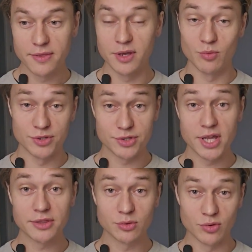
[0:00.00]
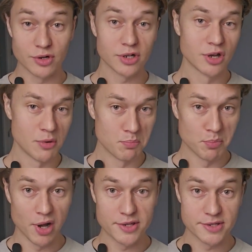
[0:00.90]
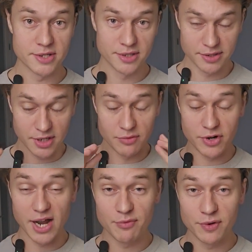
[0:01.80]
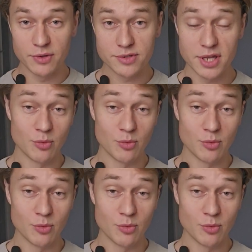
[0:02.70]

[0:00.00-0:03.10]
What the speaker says: And once you get to work, pause it, take off your headphones.